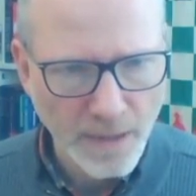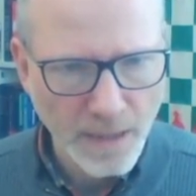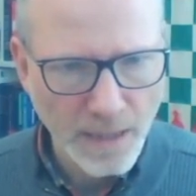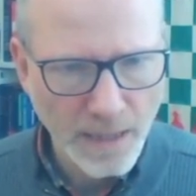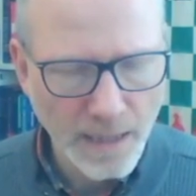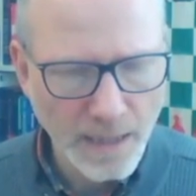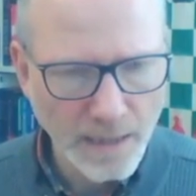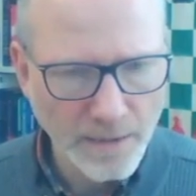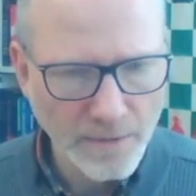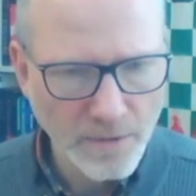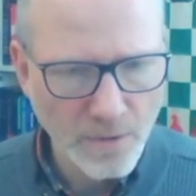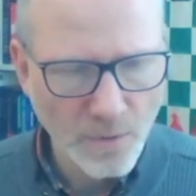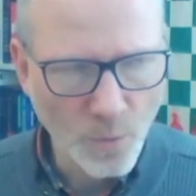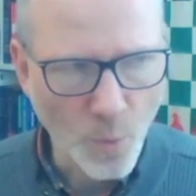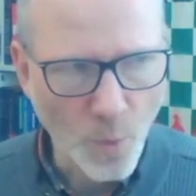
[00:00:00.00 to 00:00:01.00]
And
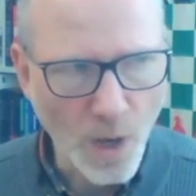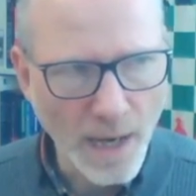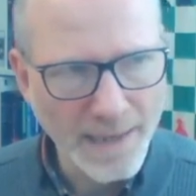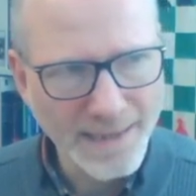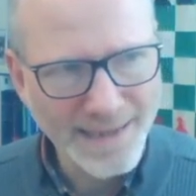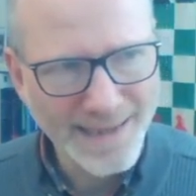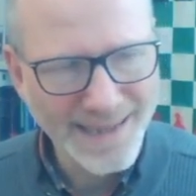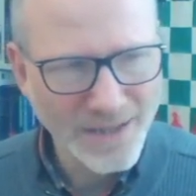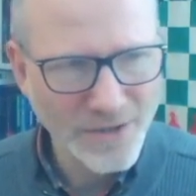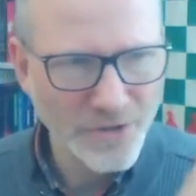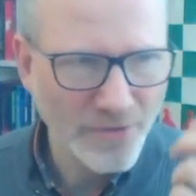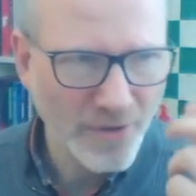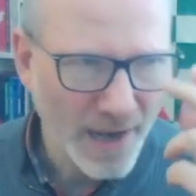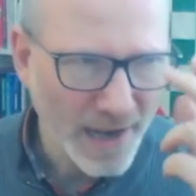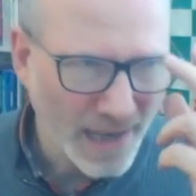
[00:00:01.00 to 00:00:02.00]
white can
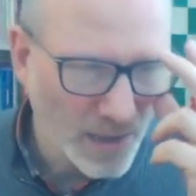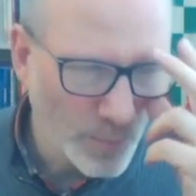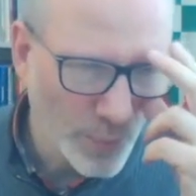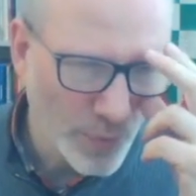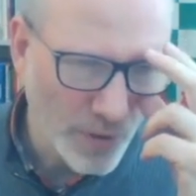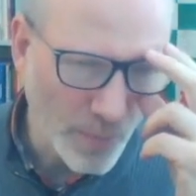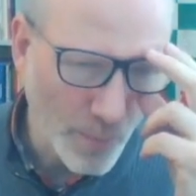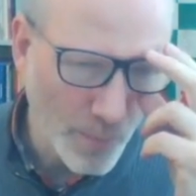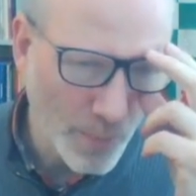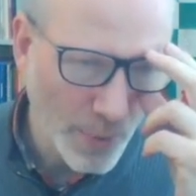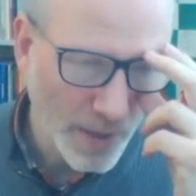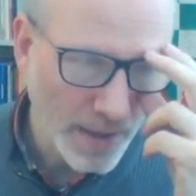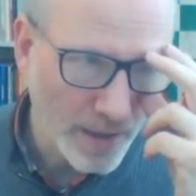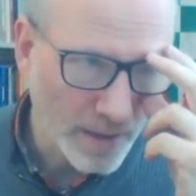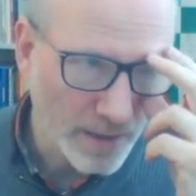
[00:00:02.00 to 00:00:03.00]
try and
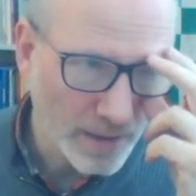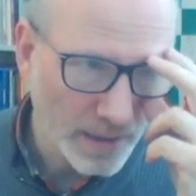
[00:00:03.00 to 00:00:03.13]
prepare,